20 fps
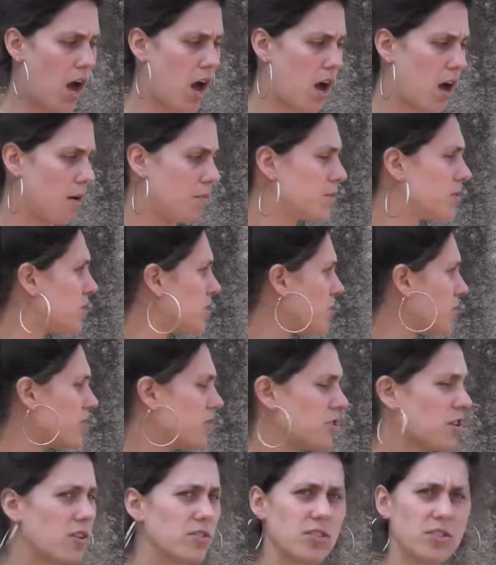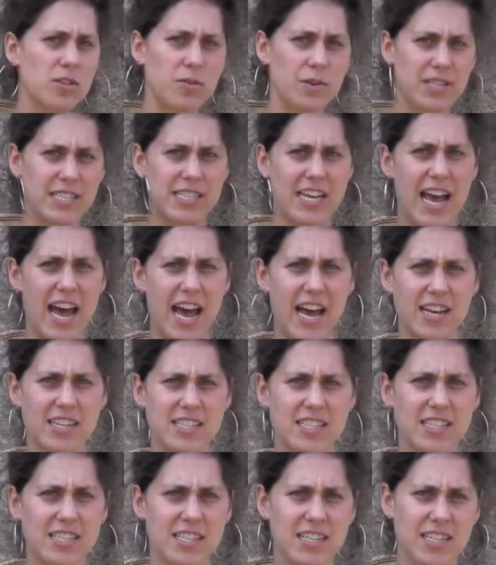Um, so there's also a
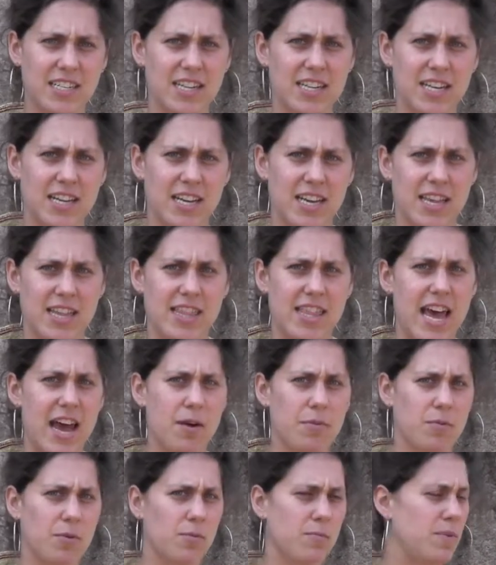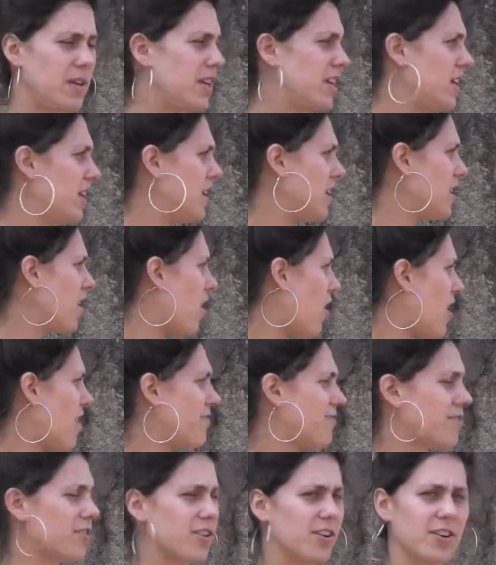text that will be
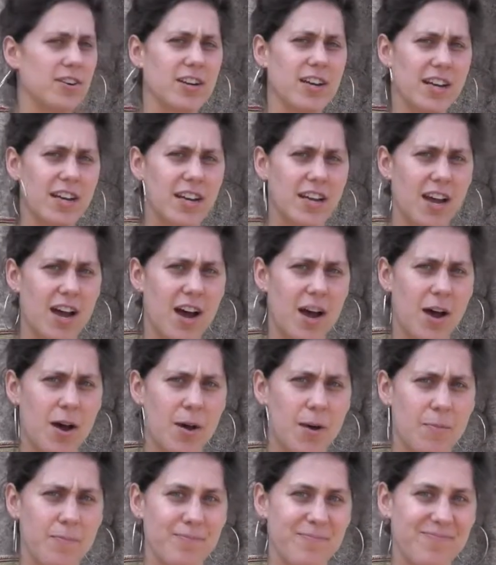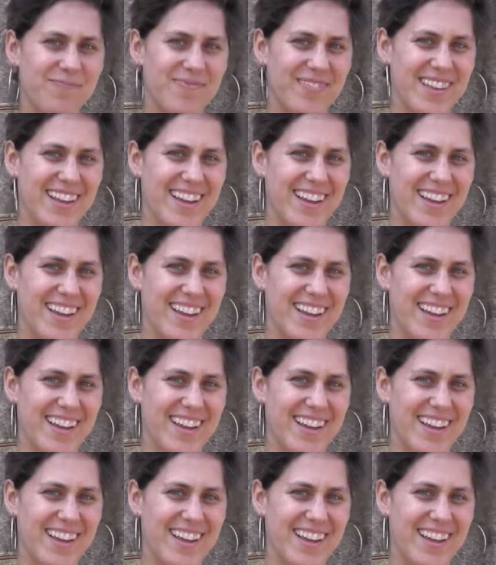offered um,